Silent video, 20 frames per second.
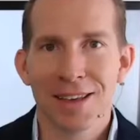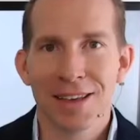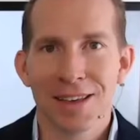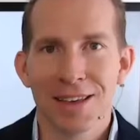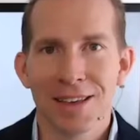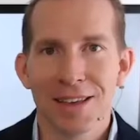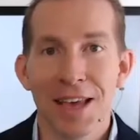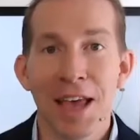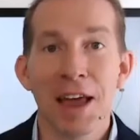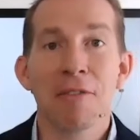
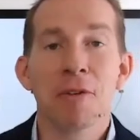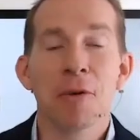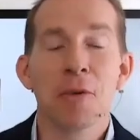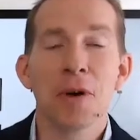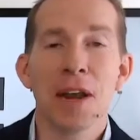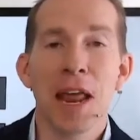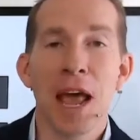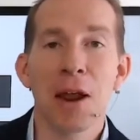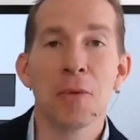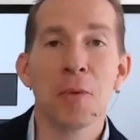Hey everyone,
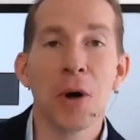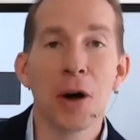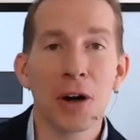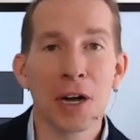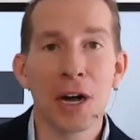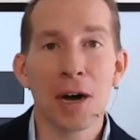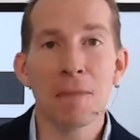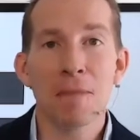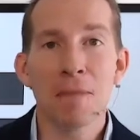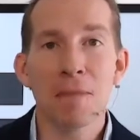and
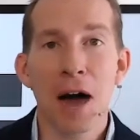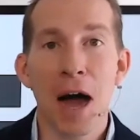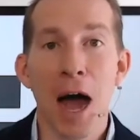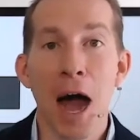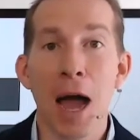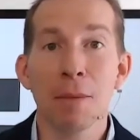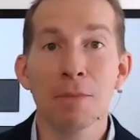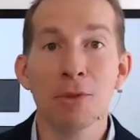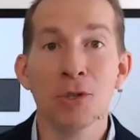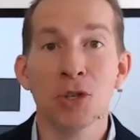welcome.
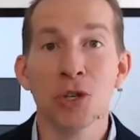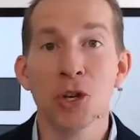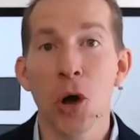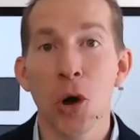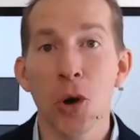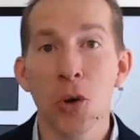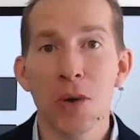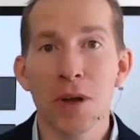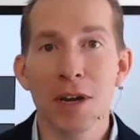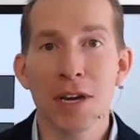I'm
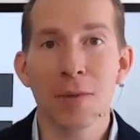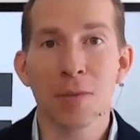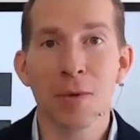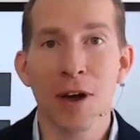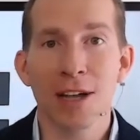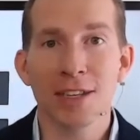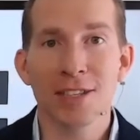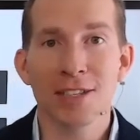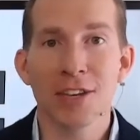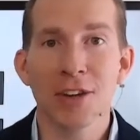Joe
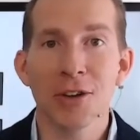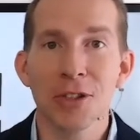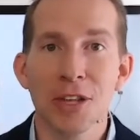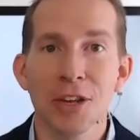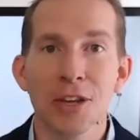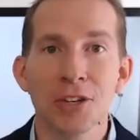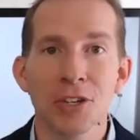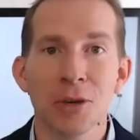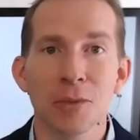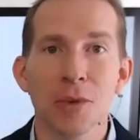Nabratsky, your
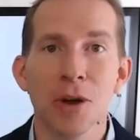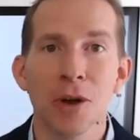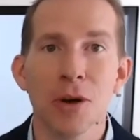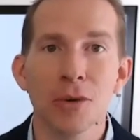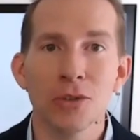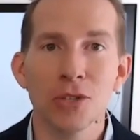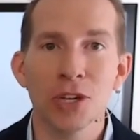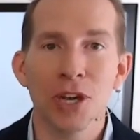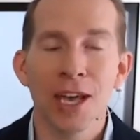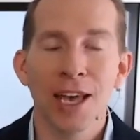leadership
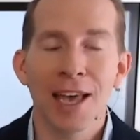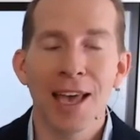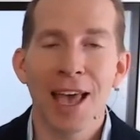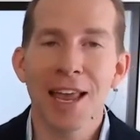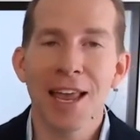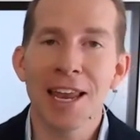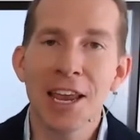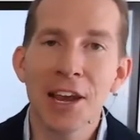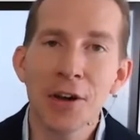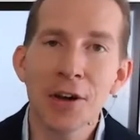coach.
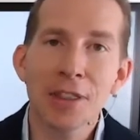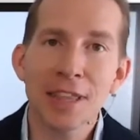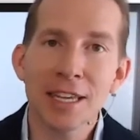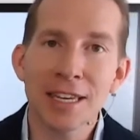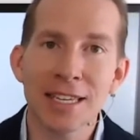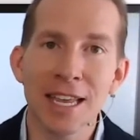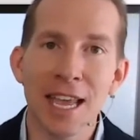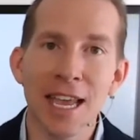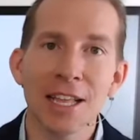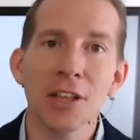And here at the
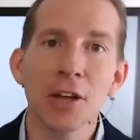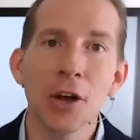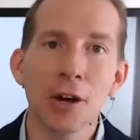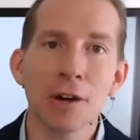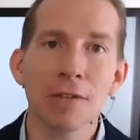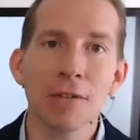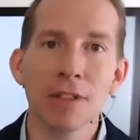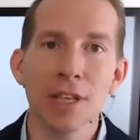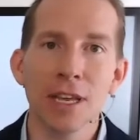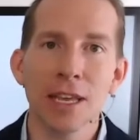Daily Art
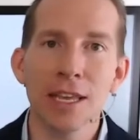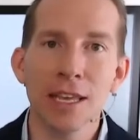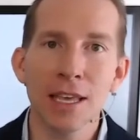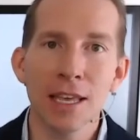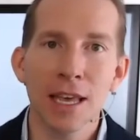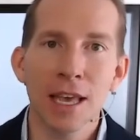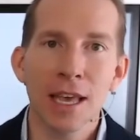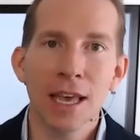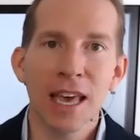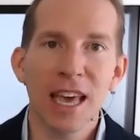of Leading,
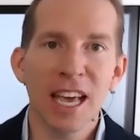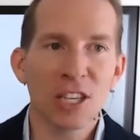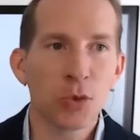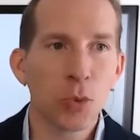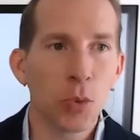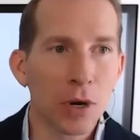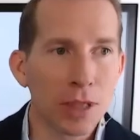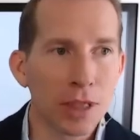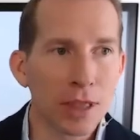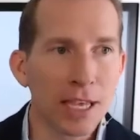it's
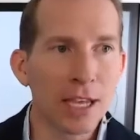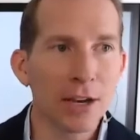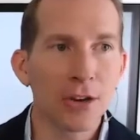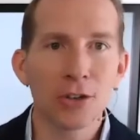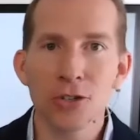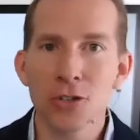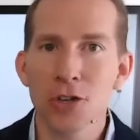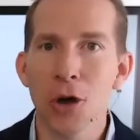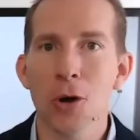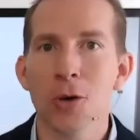where leaders
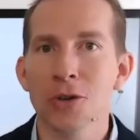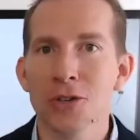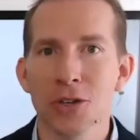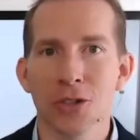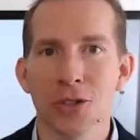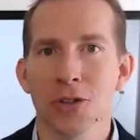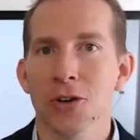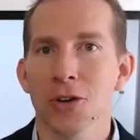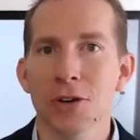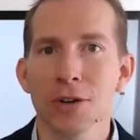go to
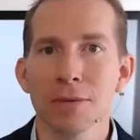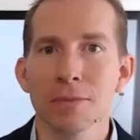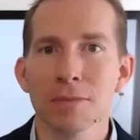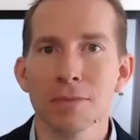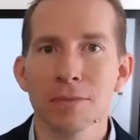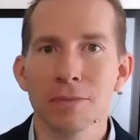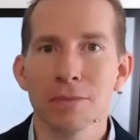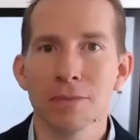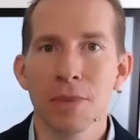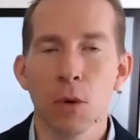learn.
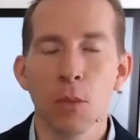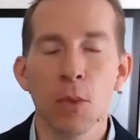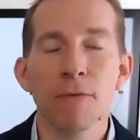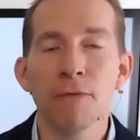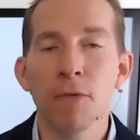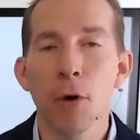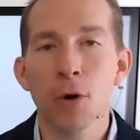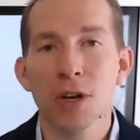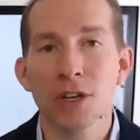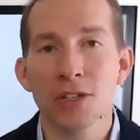We
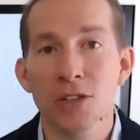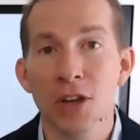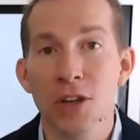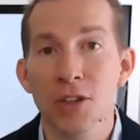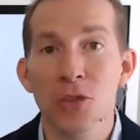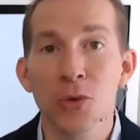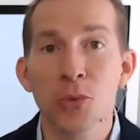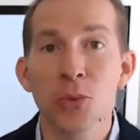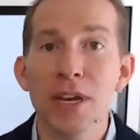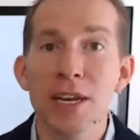focus on
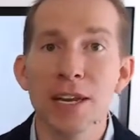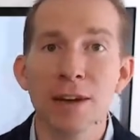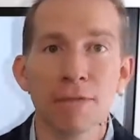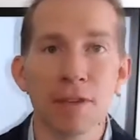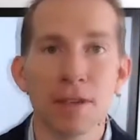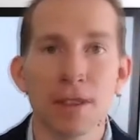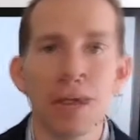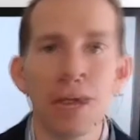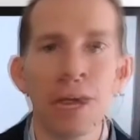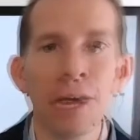three
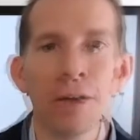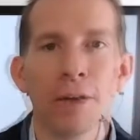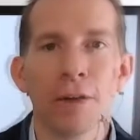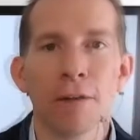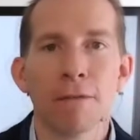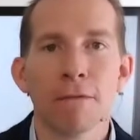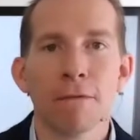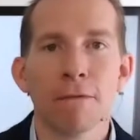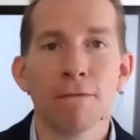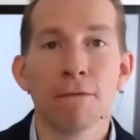different things.
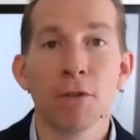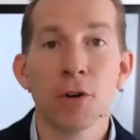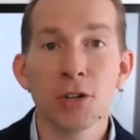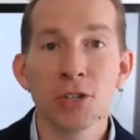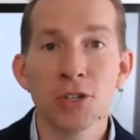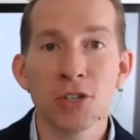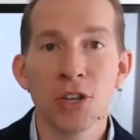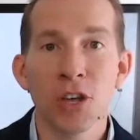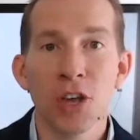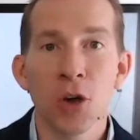
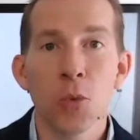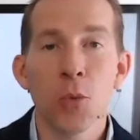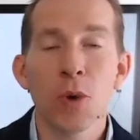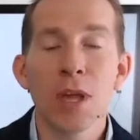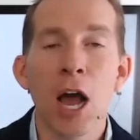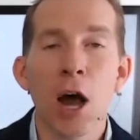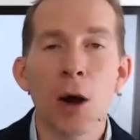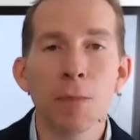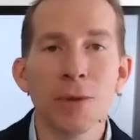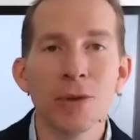First, we
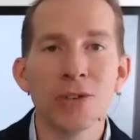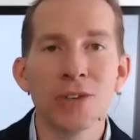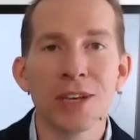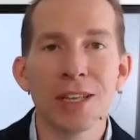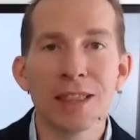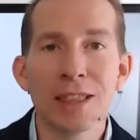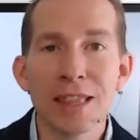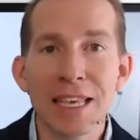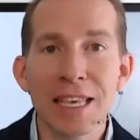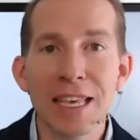help you to
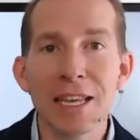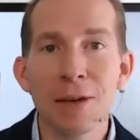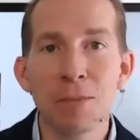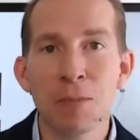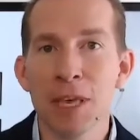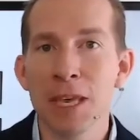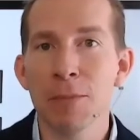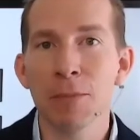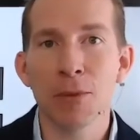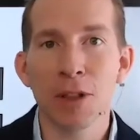lead
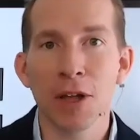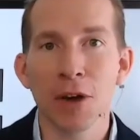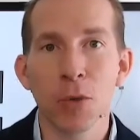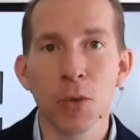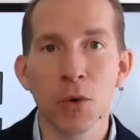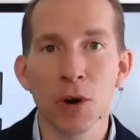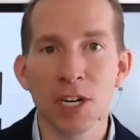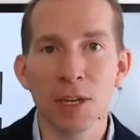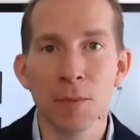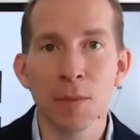people at
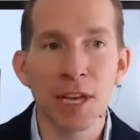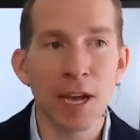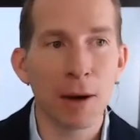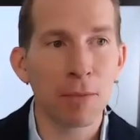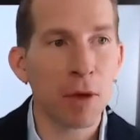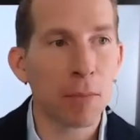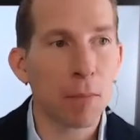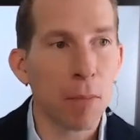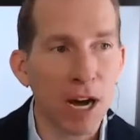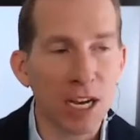work, to become
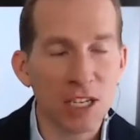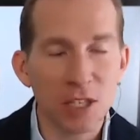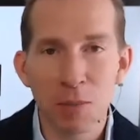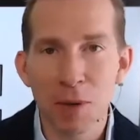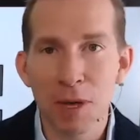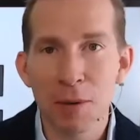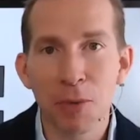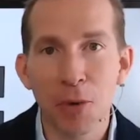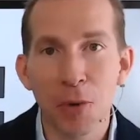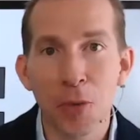the boss
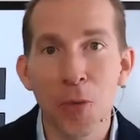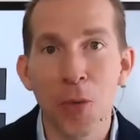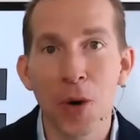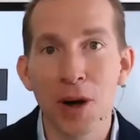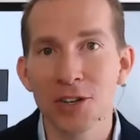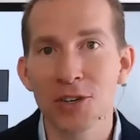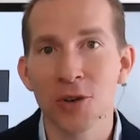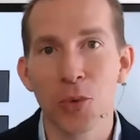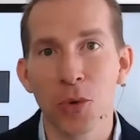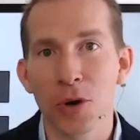people
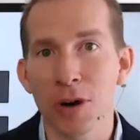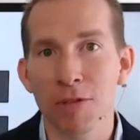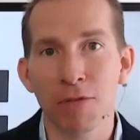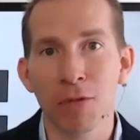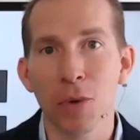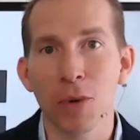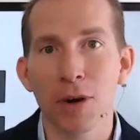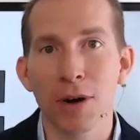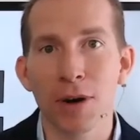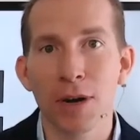want to work for.